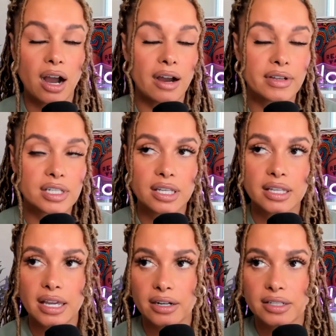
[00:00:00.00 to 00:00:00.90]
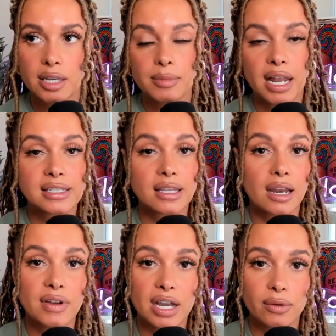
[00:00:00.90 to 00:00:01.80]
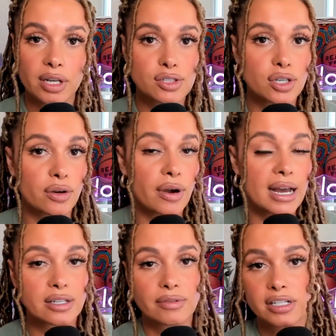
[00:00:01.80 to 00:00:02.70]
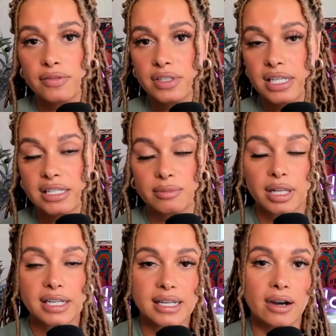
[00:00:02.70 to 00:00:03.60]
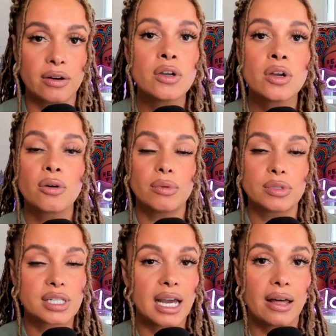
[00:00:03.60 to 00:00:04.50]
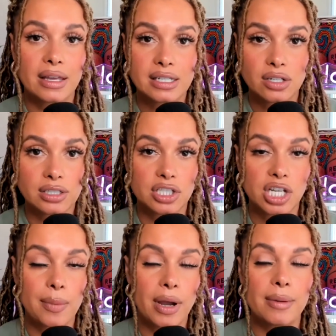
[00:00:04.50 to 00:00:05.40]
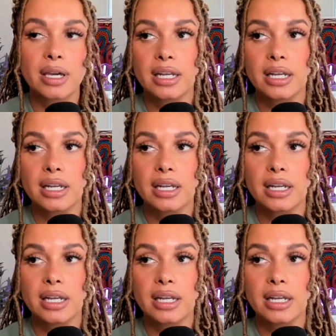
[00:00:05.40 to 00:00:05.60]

Obviously, they are a team that has a lot of equity, so as the rest of the season plays out, we'll see how they start to shape up.